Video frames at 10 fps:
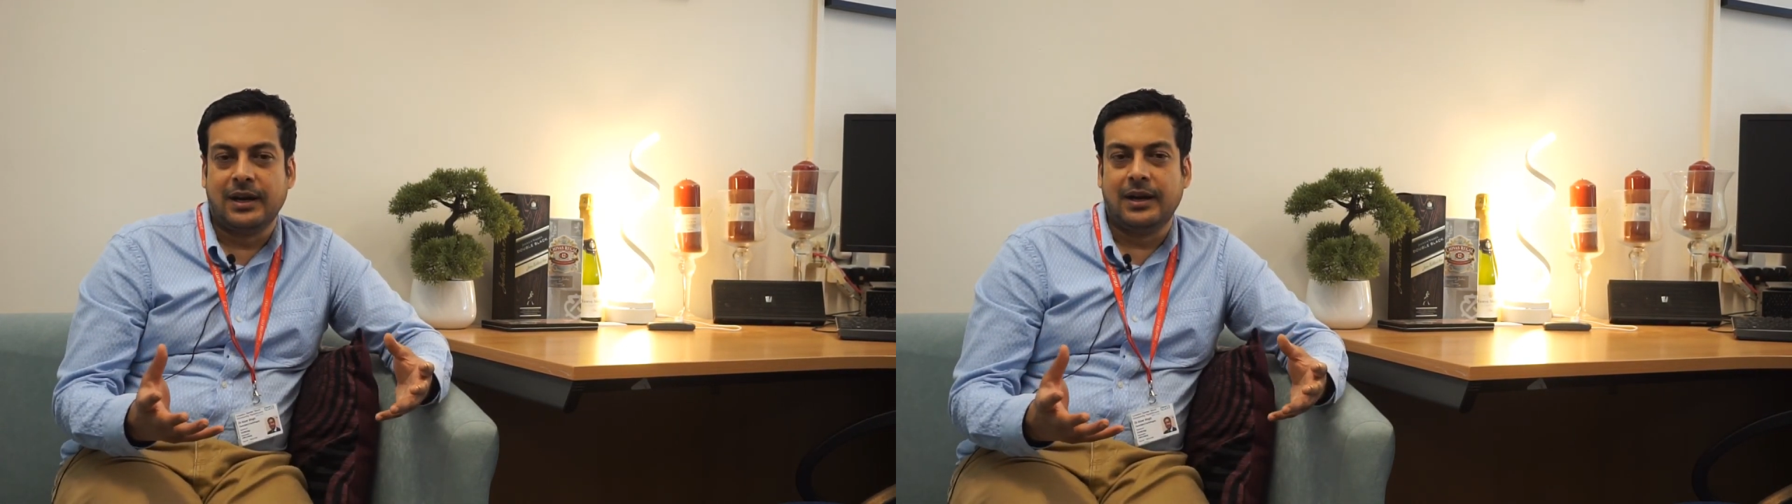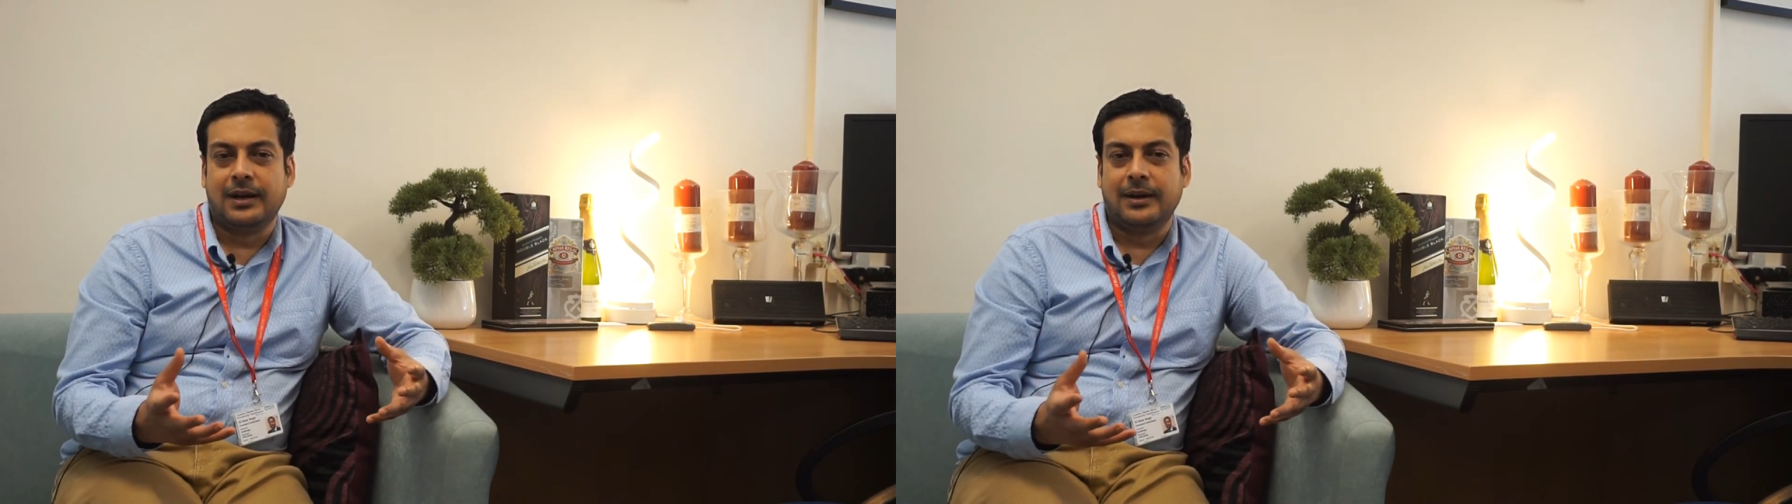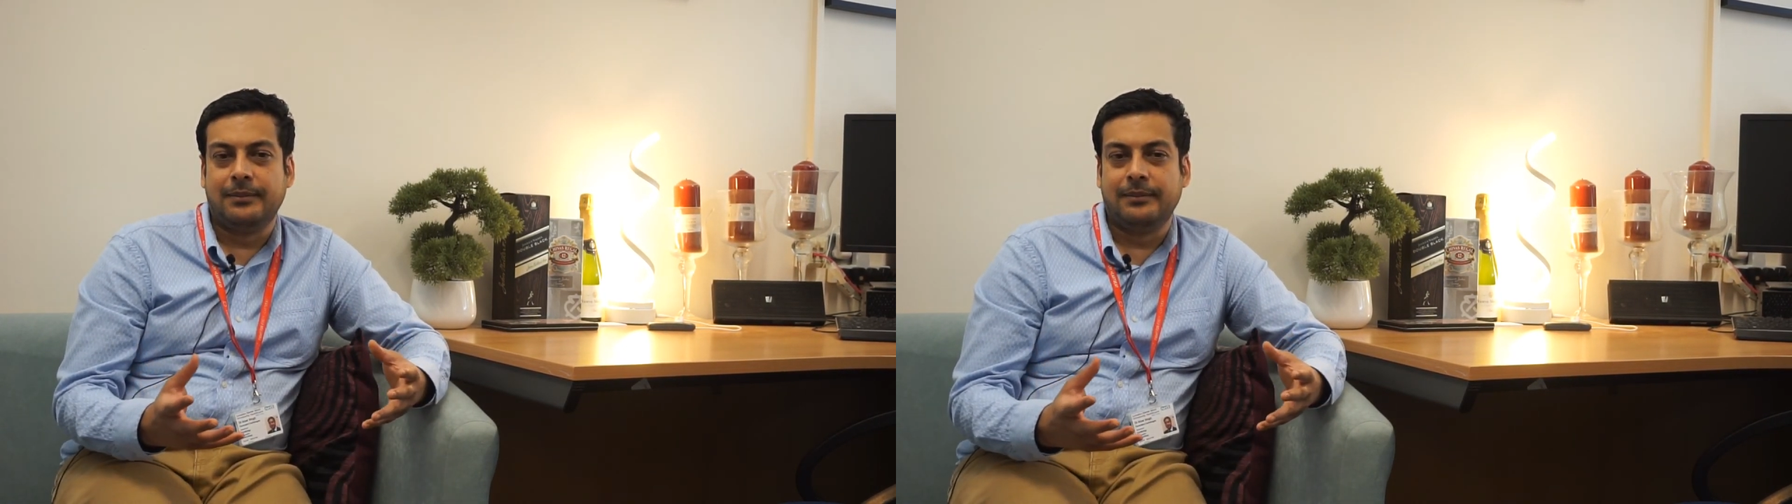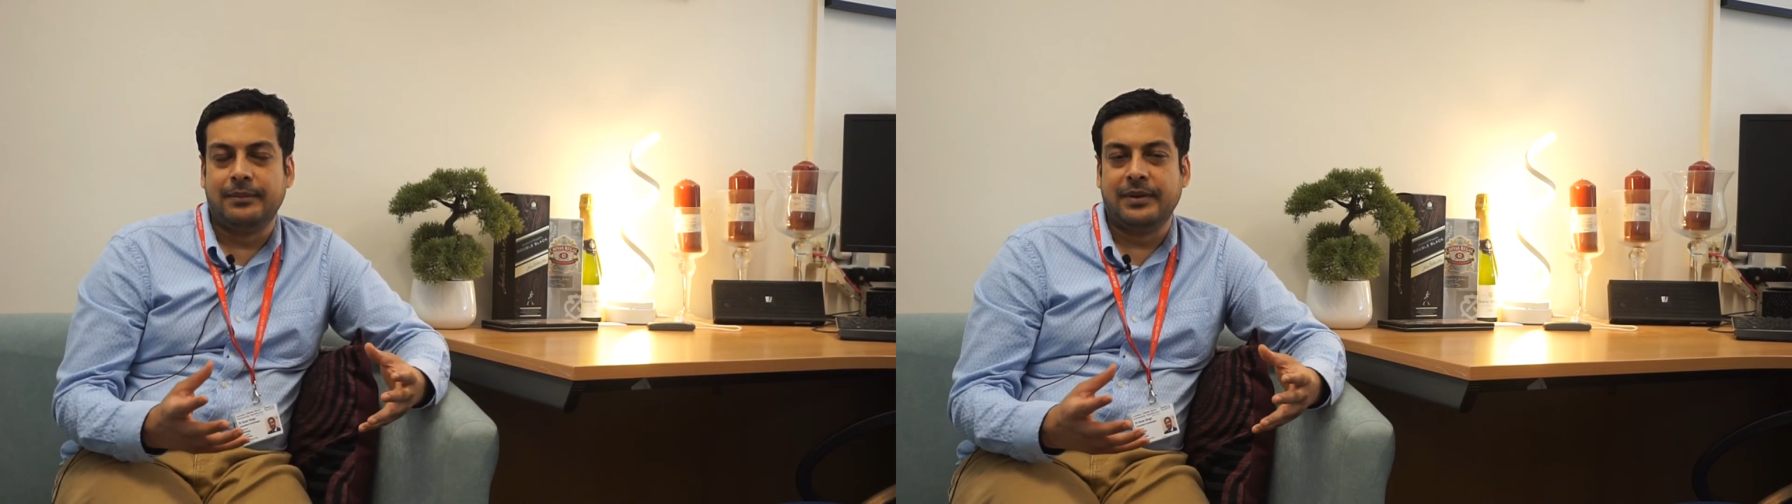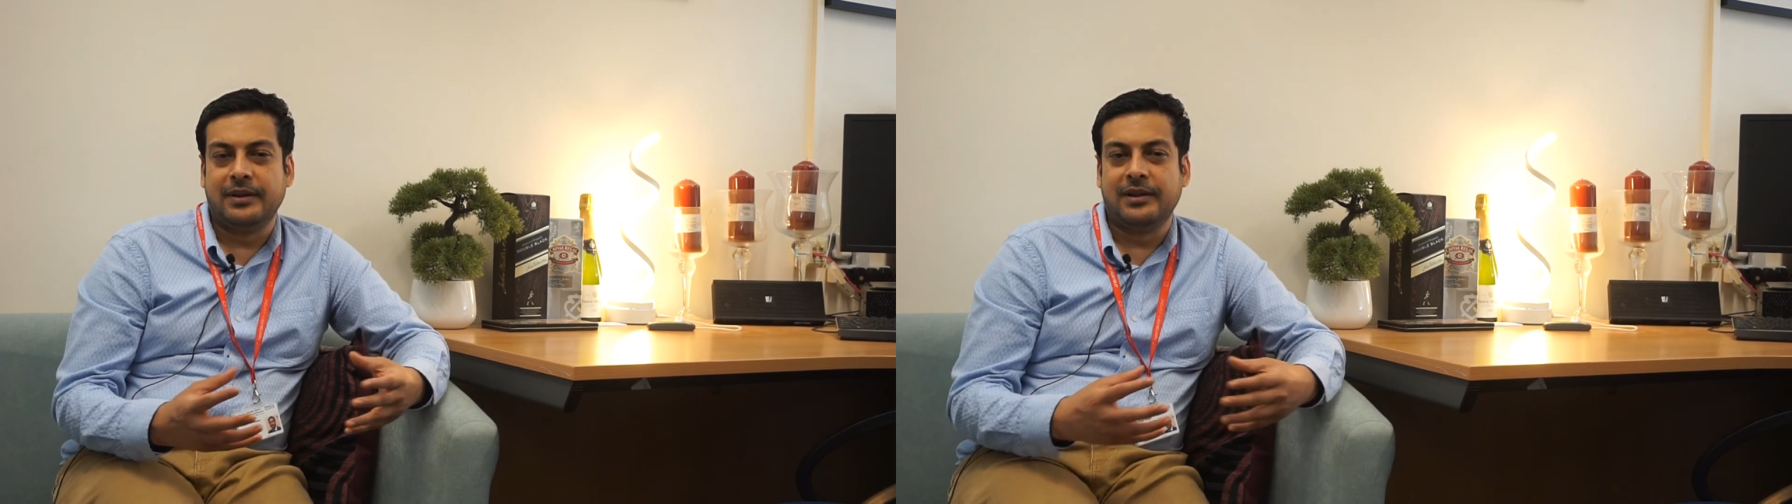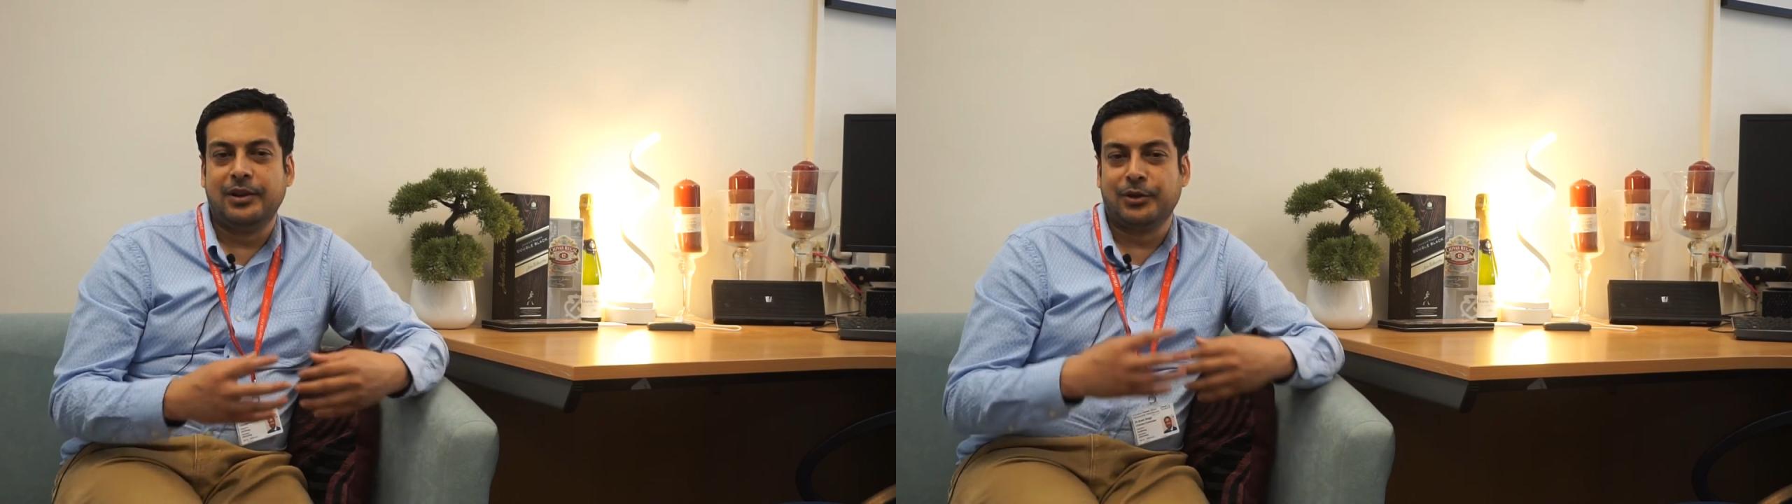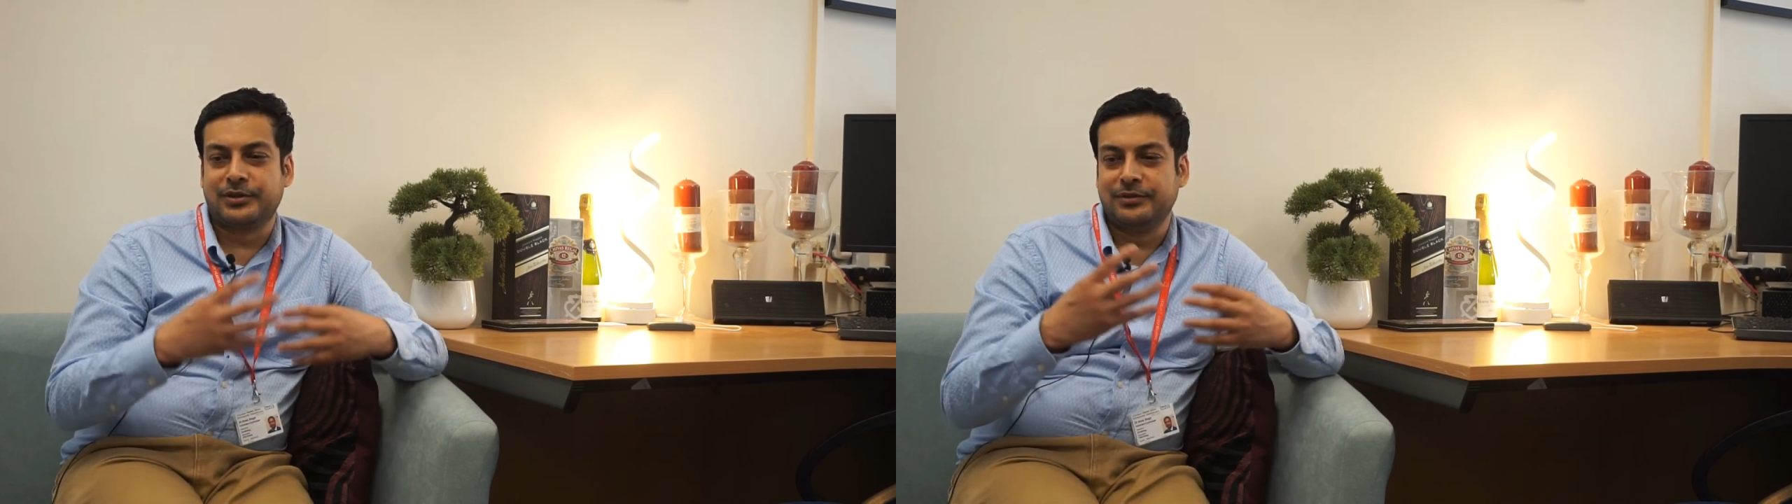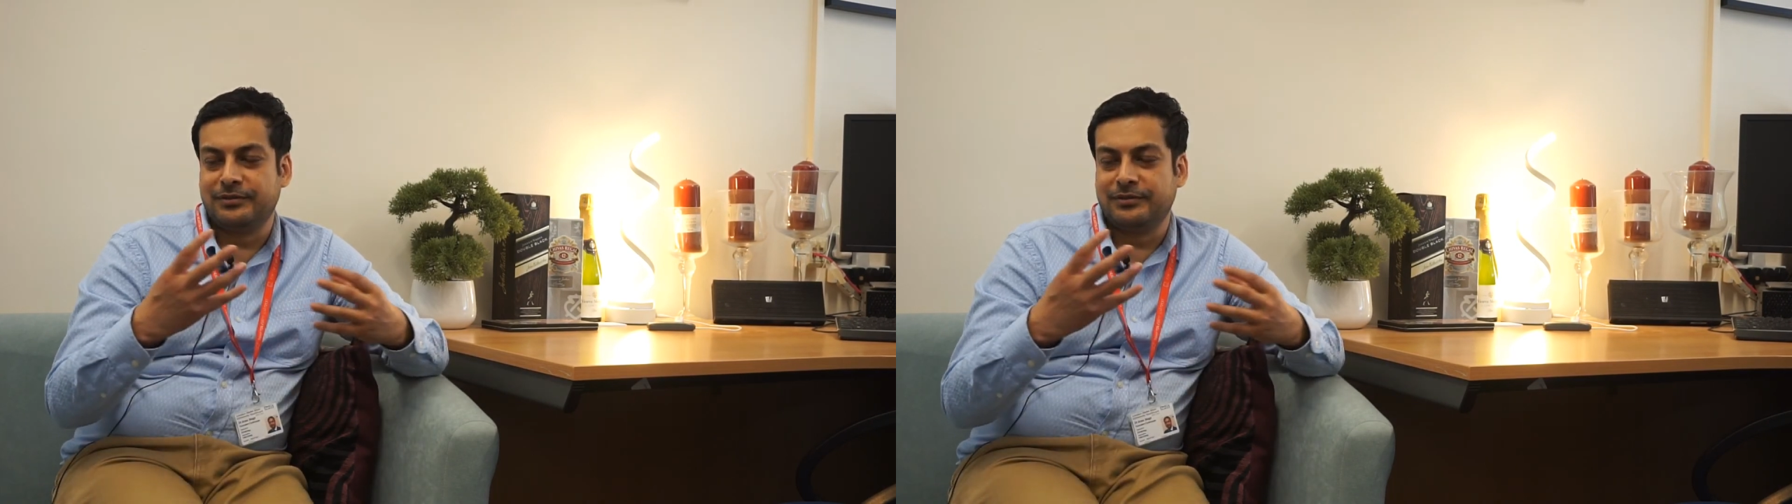lots